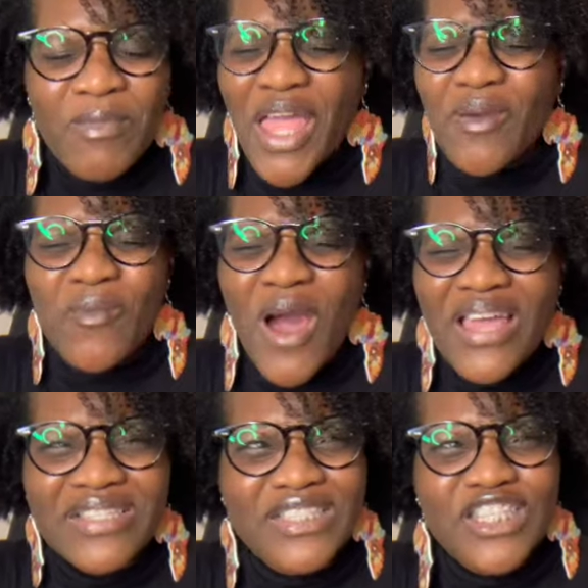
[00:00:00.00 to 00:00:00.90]
like,
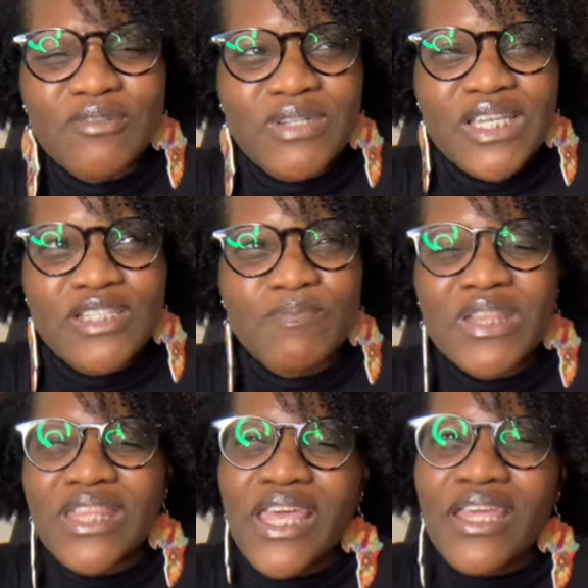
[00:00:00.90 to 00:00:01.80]
why stillness?
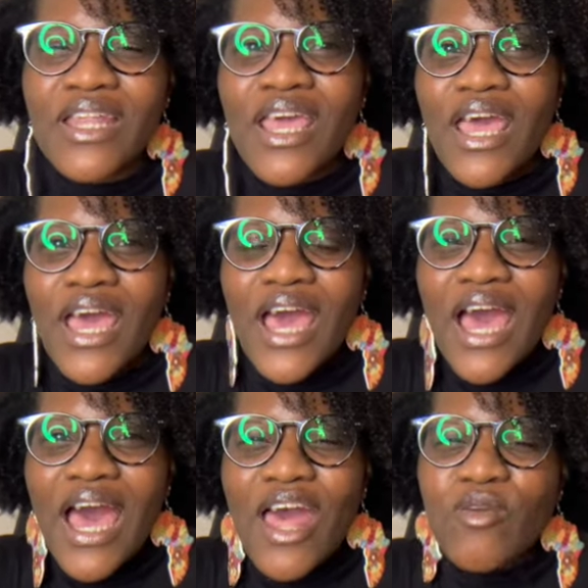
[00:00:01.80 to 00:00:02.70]
But then
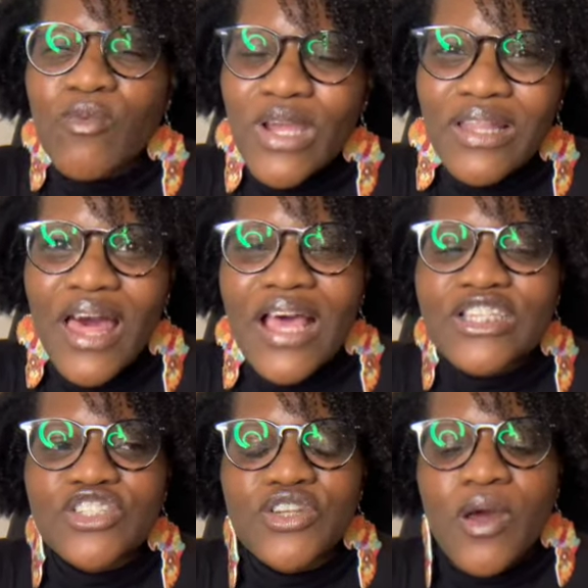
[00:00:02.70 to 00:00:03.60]
I
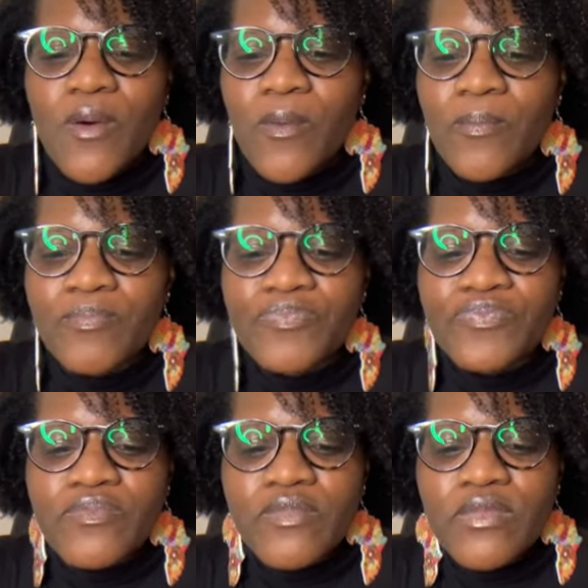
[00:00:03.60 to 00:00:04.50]
realized, you know,
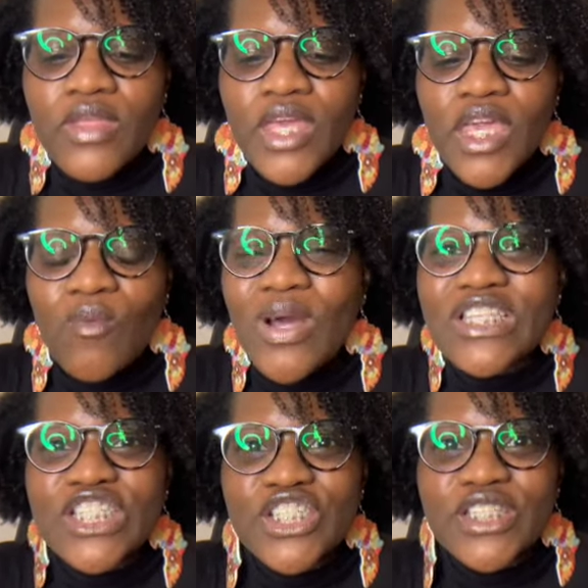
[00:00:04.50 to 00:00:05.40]
it
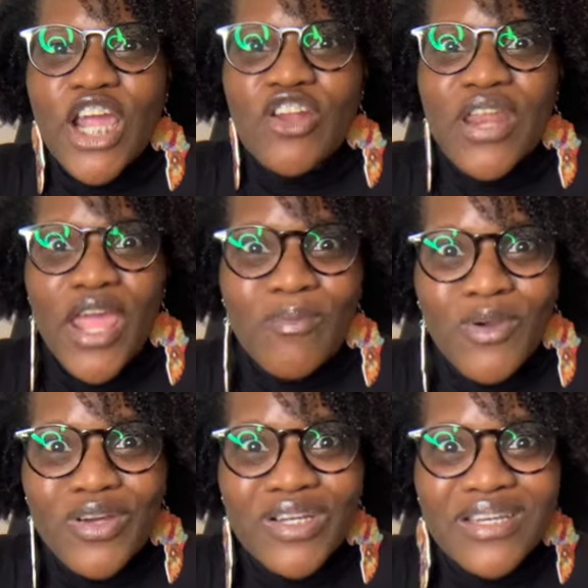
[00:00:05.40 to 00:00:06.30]
wasn't just our
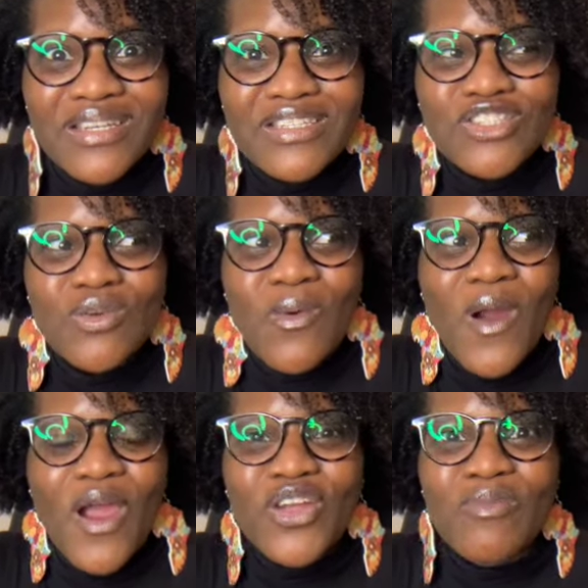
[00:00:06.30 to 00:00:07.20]
neighborhoods or
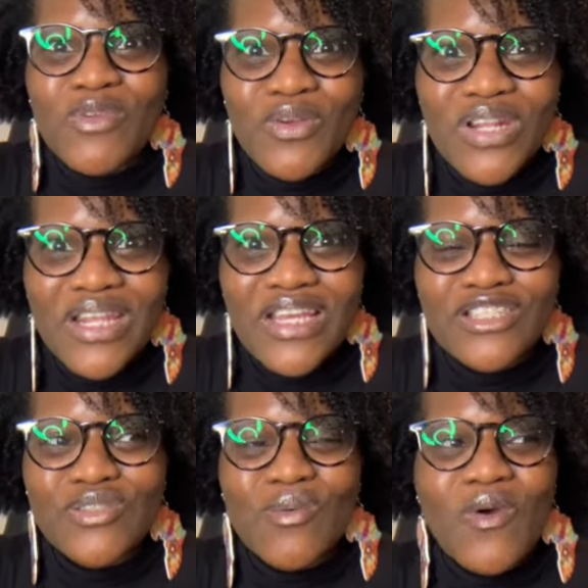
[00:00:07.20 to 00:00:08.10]
our
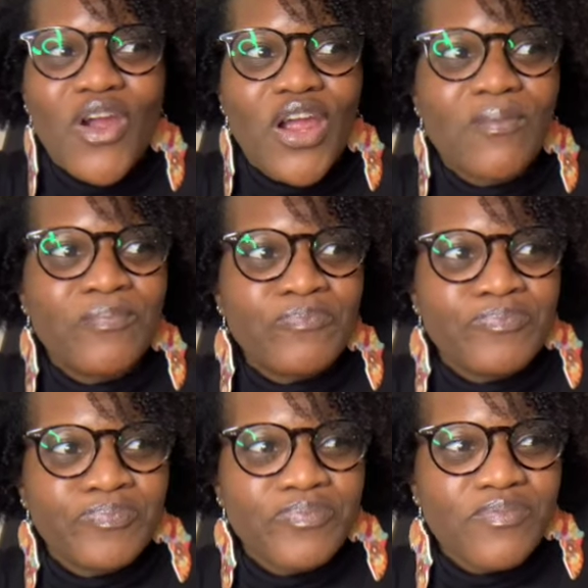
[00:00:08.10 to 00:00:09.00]
communities or
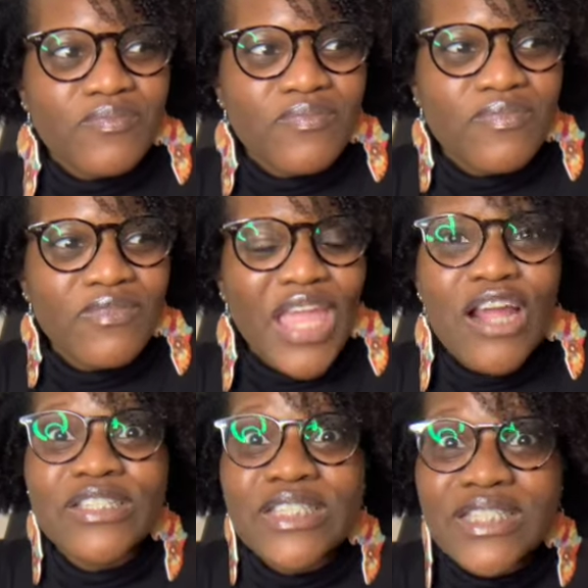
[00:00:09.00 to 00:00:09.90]
our
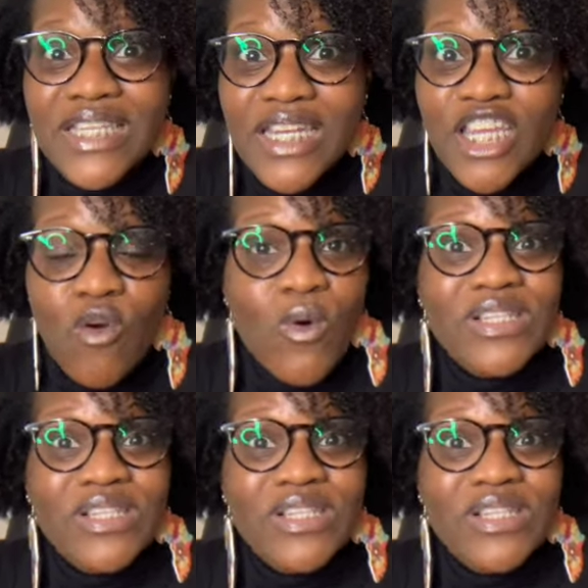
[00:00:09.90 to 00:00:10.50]
city or